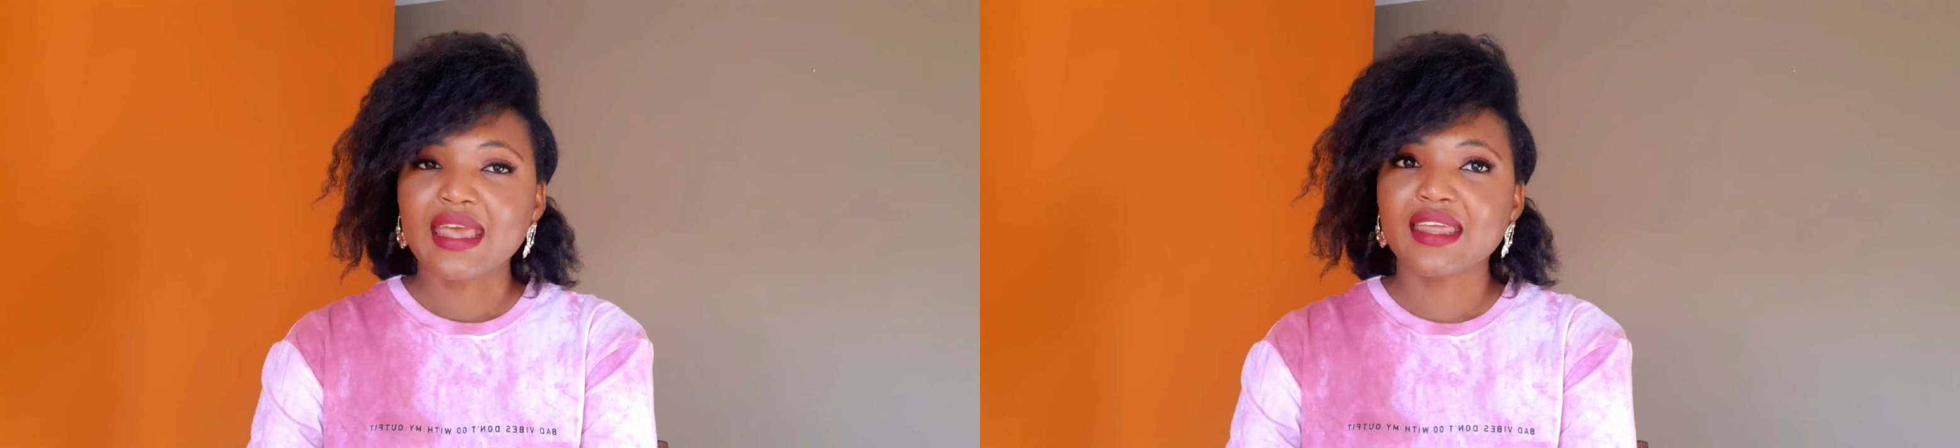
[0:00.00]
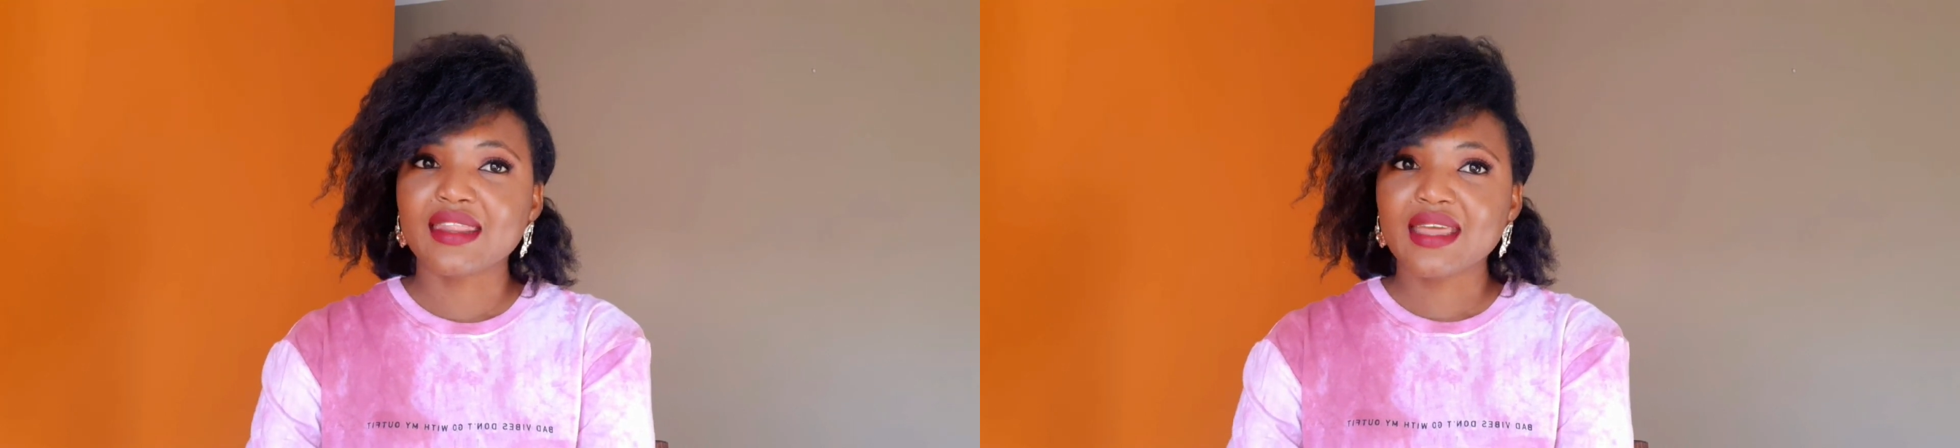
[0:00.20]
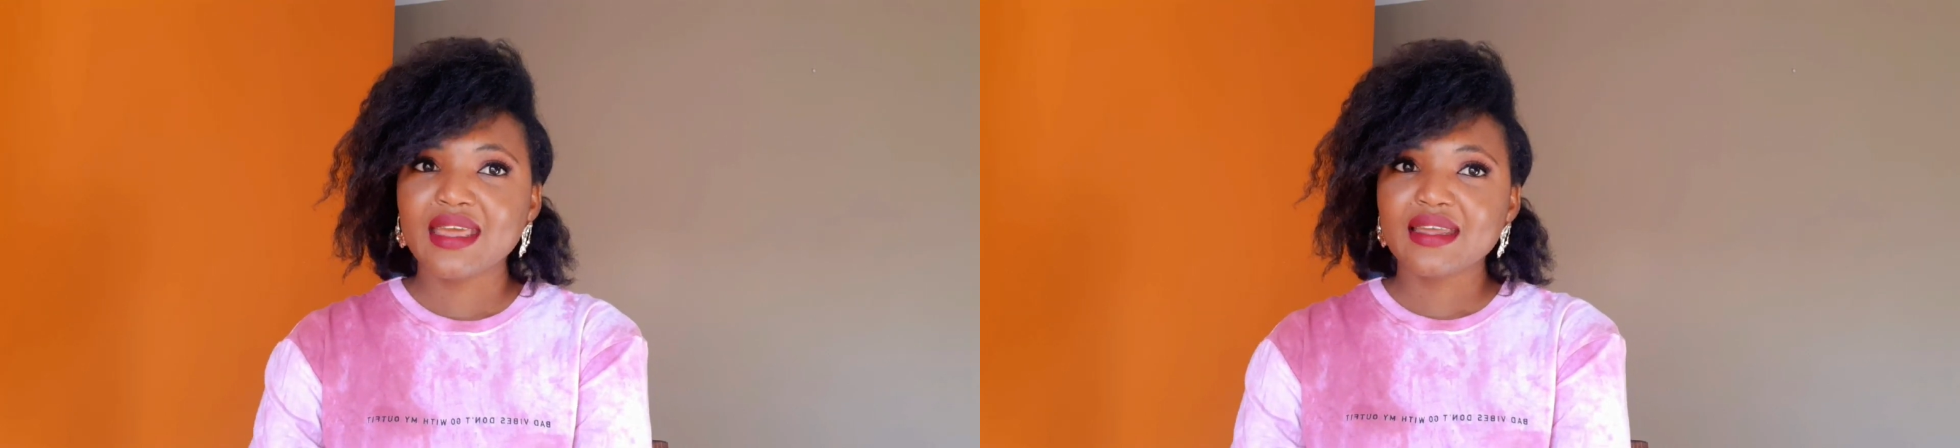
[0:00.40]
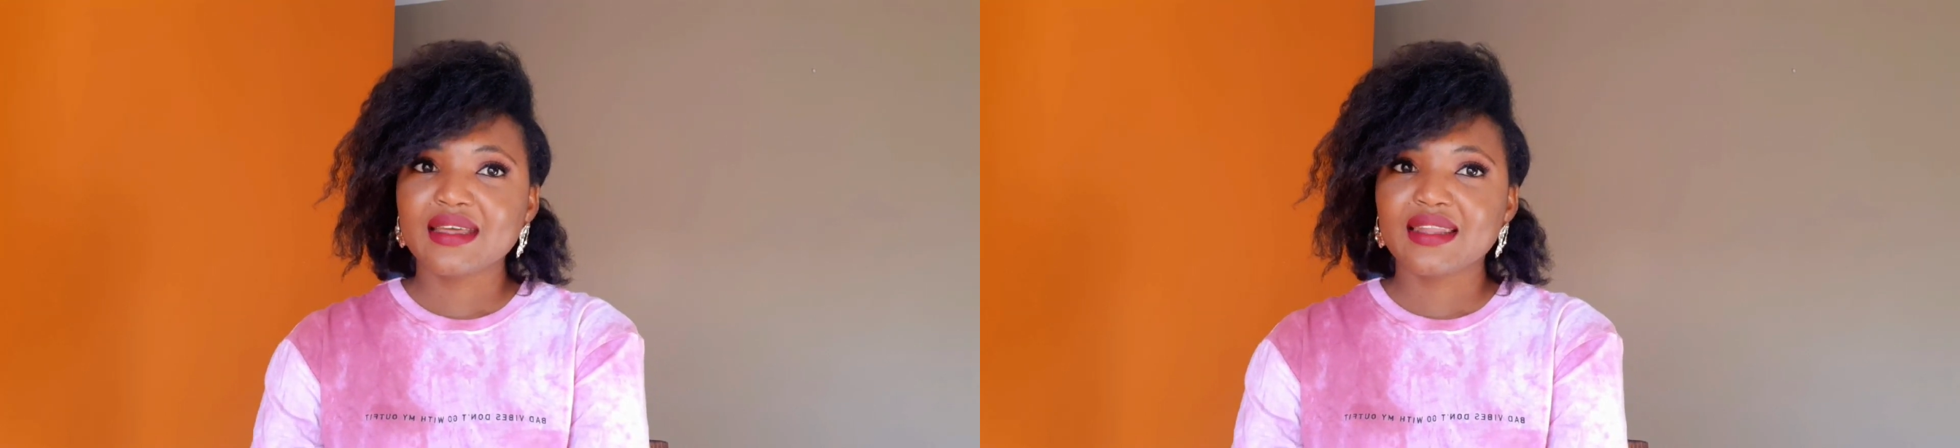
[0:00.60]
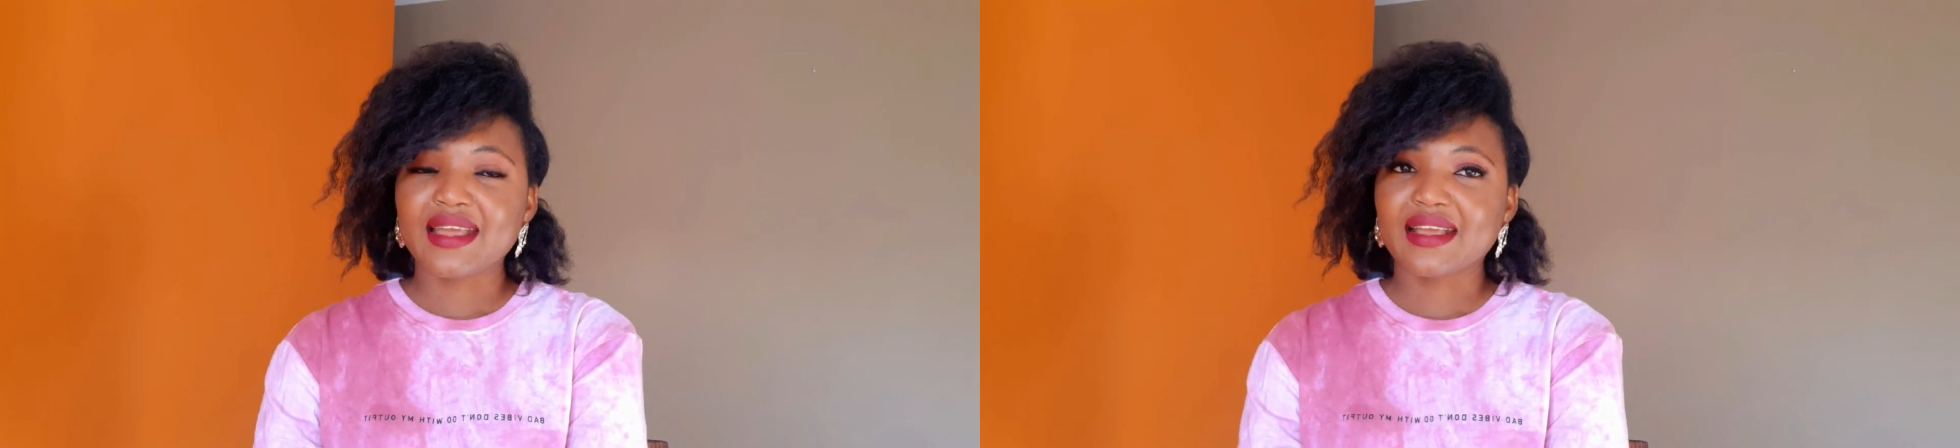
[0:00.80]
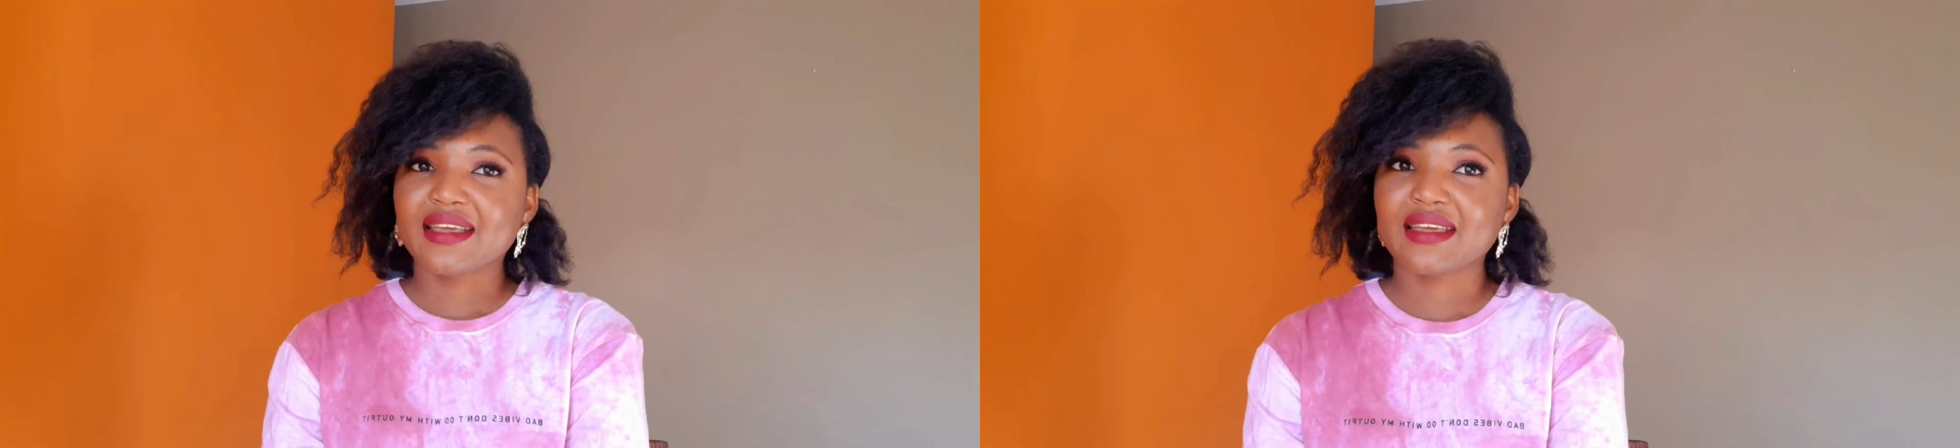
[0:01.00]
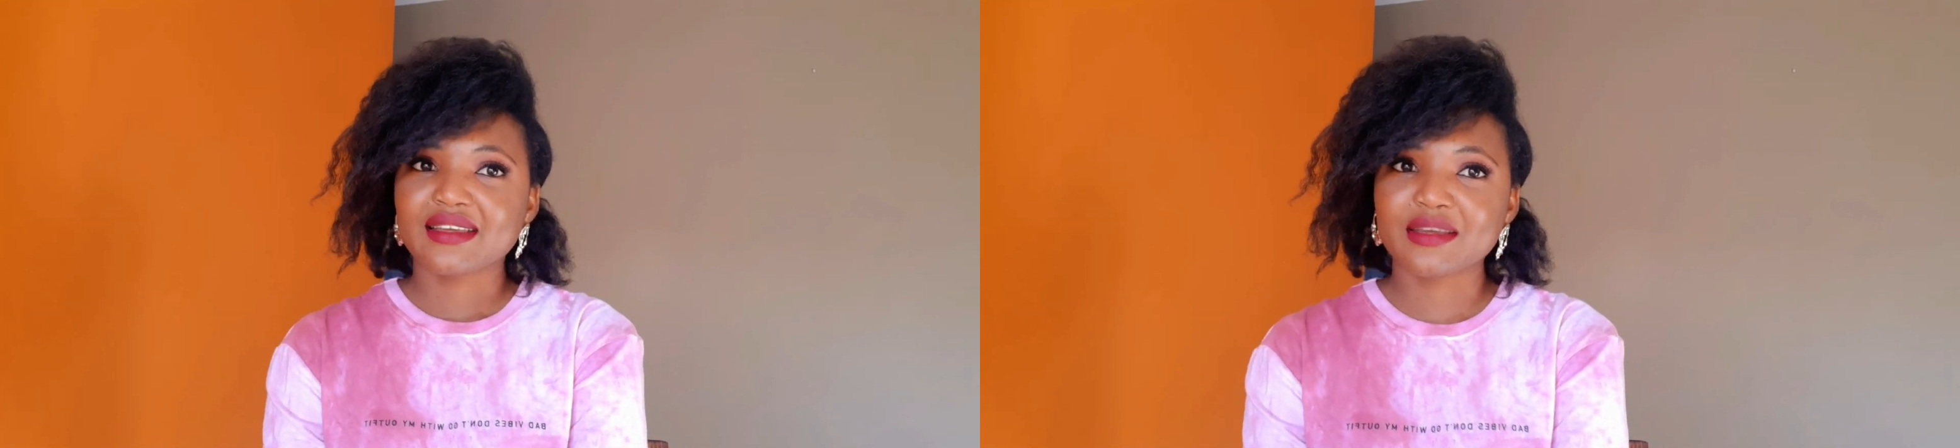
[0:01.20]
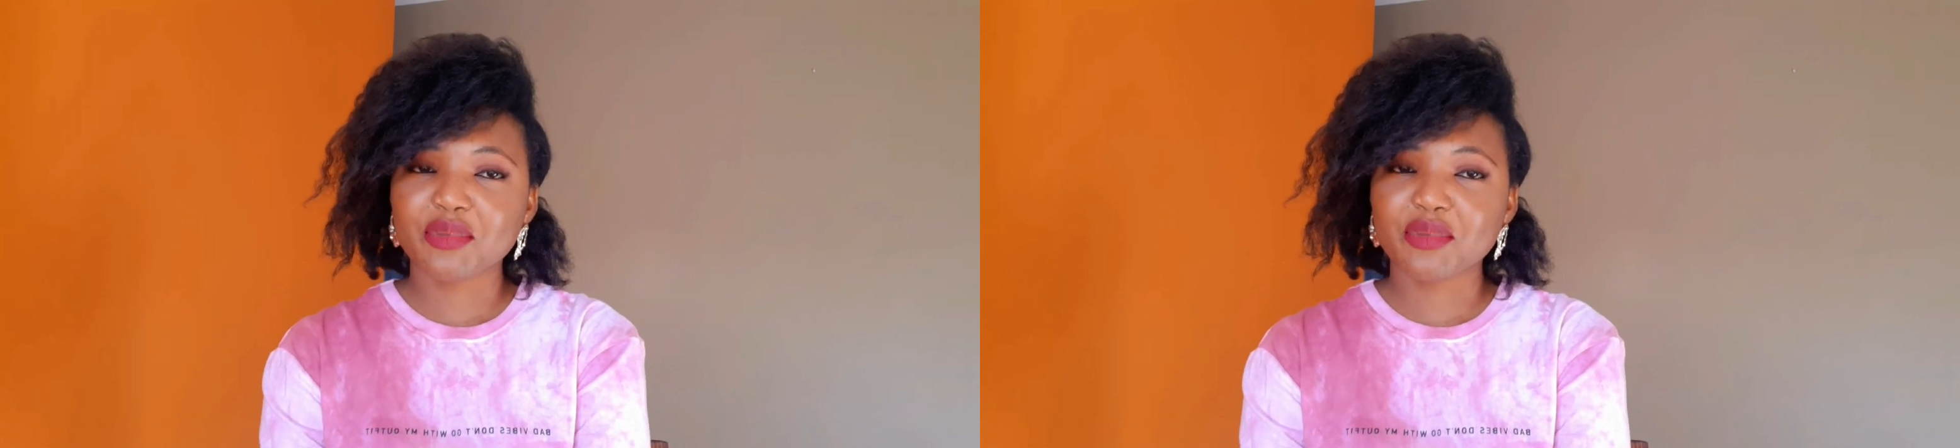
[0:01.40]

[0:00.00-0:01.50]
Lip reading: And then he